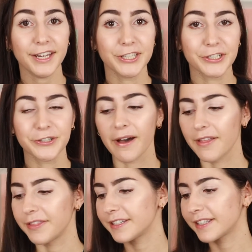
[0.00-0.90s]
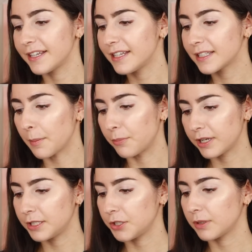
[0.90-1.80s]
Anywho, this is
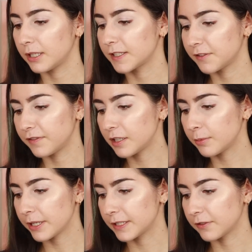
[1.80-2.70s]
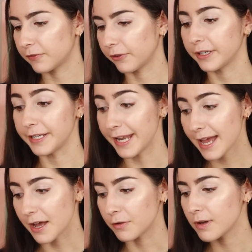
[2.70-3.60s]
brand new and it's available at Sephora
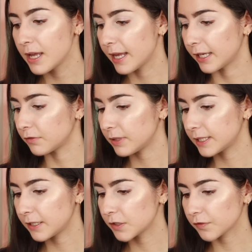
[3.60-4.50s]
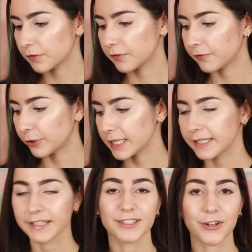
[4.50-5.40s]
now and it retails for
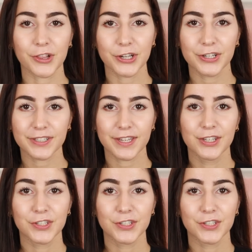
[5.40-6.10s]
$46.